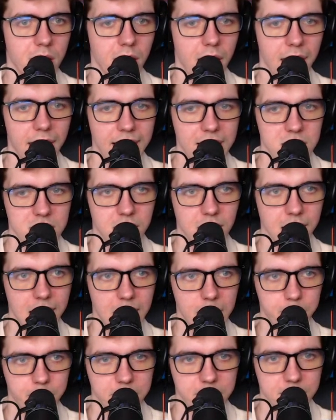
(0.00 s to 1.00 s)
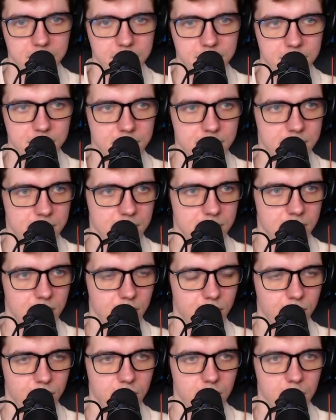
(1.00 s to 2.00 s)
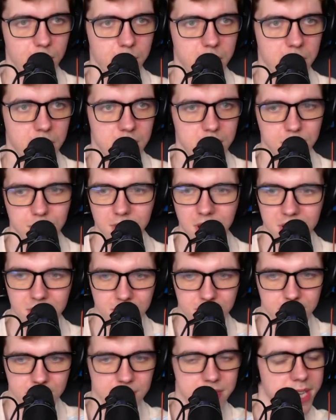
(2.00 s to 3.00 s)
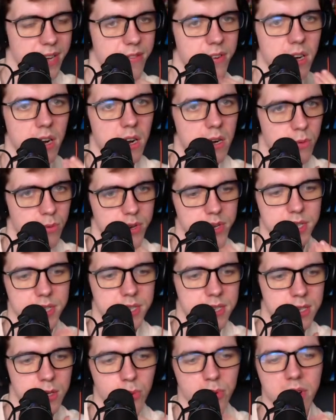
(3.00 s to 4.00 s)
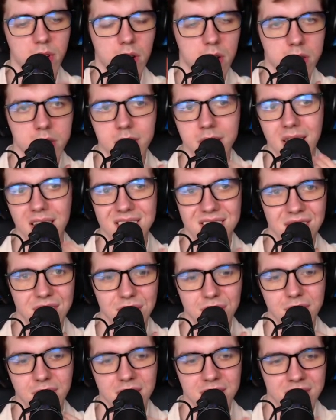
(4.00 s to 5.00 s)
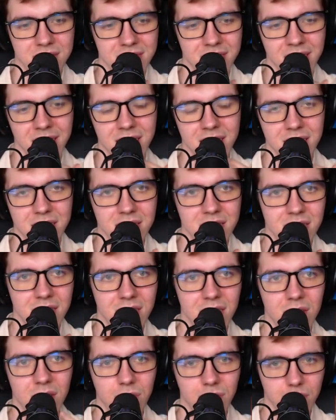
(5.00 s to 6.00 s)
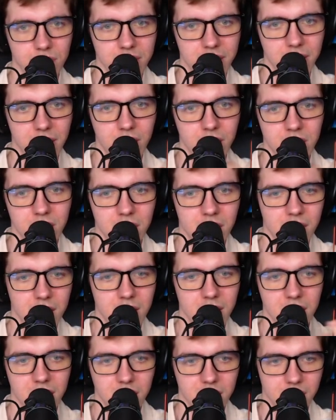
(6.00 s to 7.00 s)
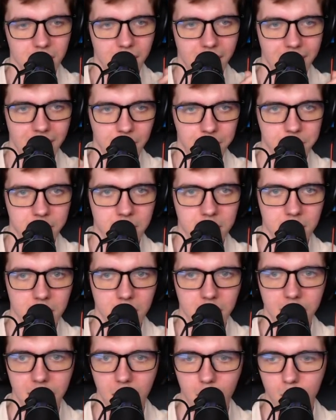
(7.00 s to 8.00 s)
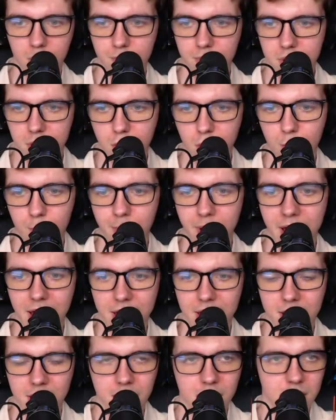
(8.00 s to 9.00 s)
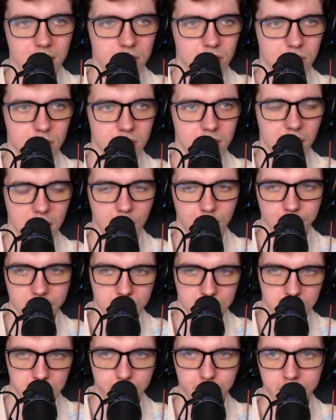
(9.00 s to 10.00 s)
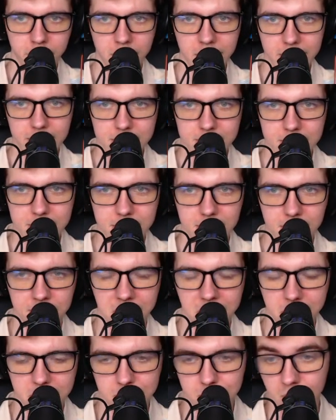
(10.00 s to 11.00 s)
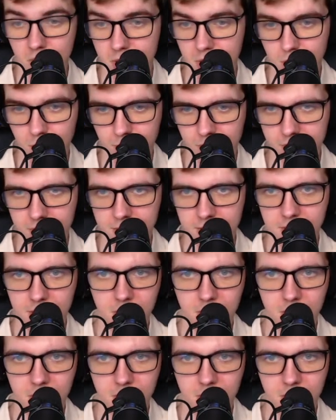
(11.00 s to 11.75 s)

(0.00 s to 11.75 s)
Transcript: as they happened from 2007 onwards. So we are on at 2009 for now. I am gonna, however, go back to the original playlist that I started with.